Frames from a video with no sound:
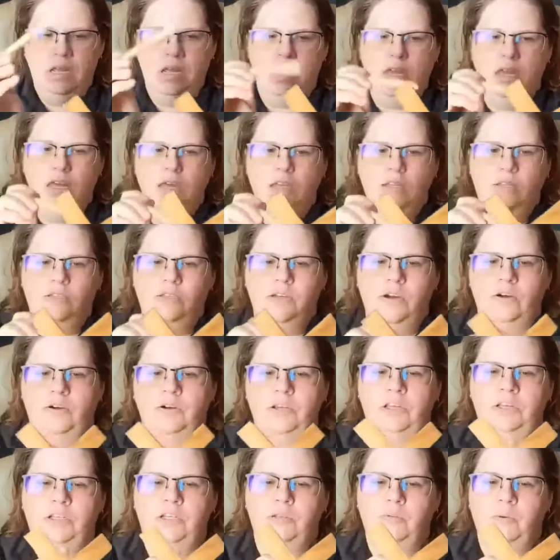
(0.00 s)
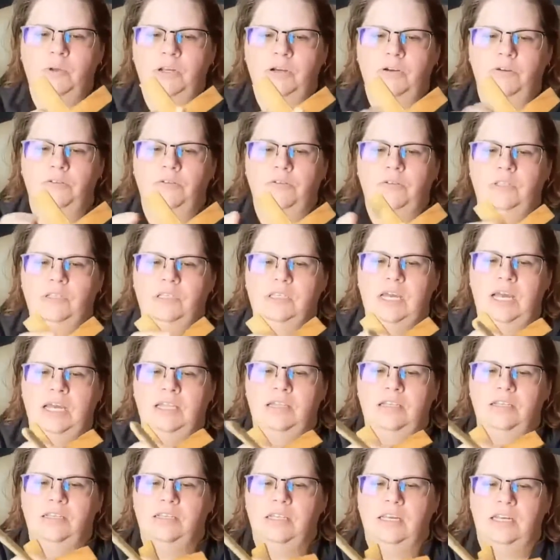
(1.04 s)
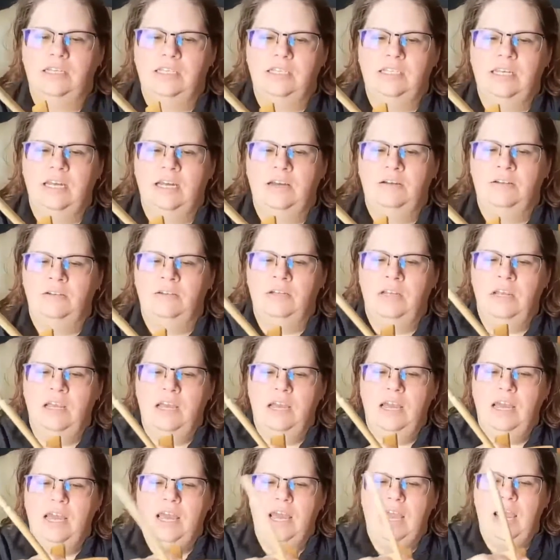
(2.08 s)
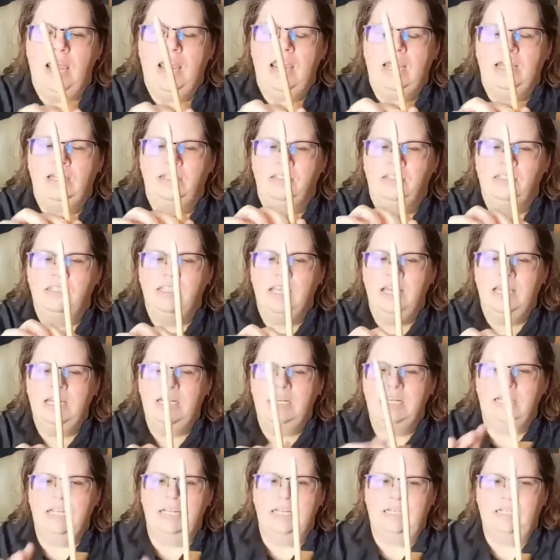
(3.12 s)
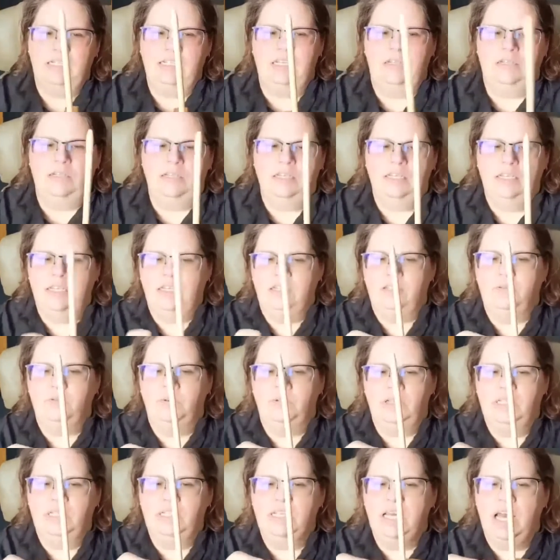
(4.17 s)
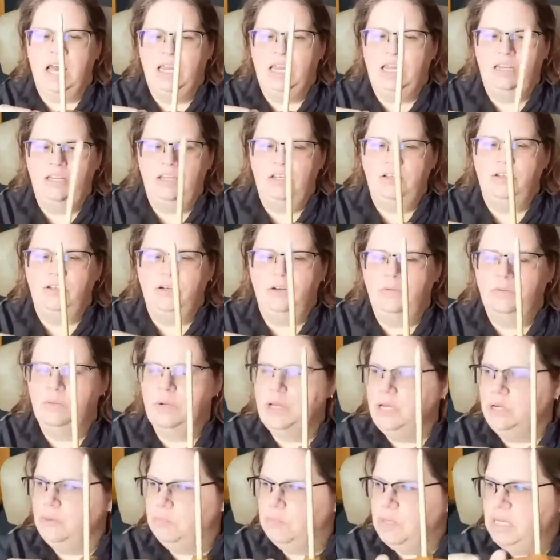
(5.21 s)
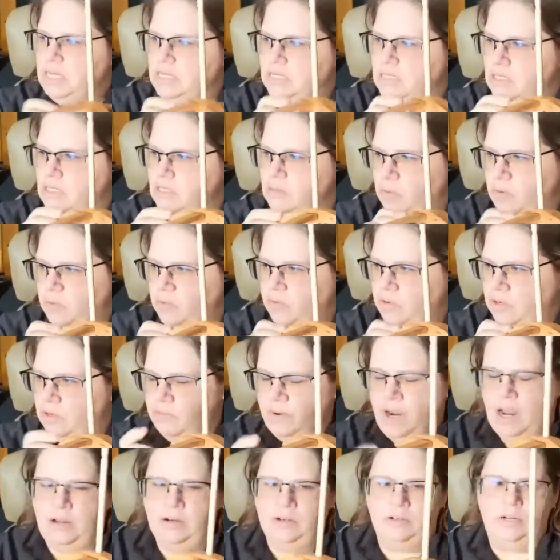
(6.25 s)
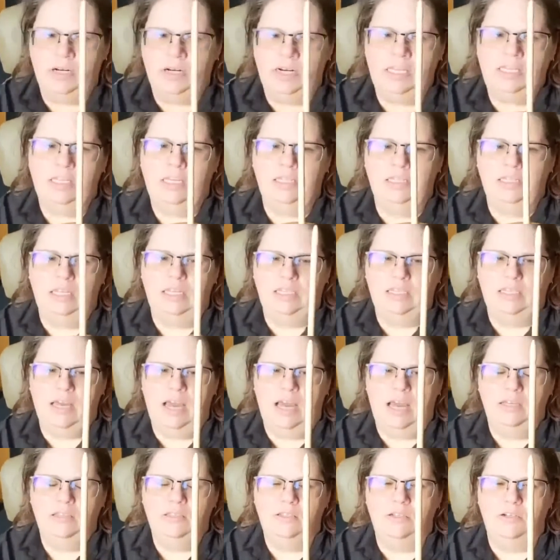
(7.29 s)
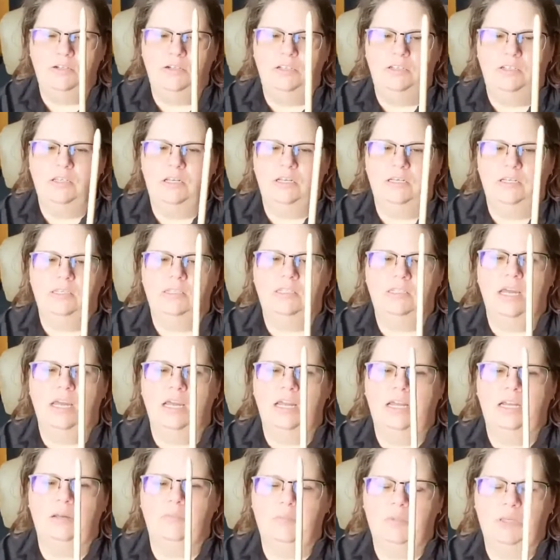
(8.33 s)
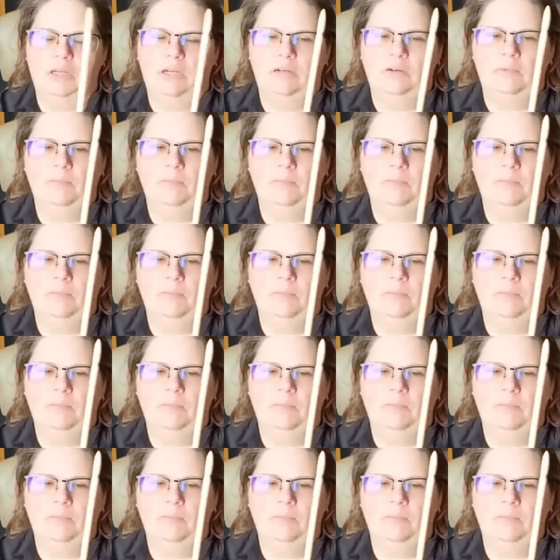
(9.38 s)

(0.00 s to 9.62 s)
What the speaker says: So you just want to go through the side that slides down and slide it in until it gets really tight. You don't want your pieces moving around or anything like that, so you're just going to snug out there.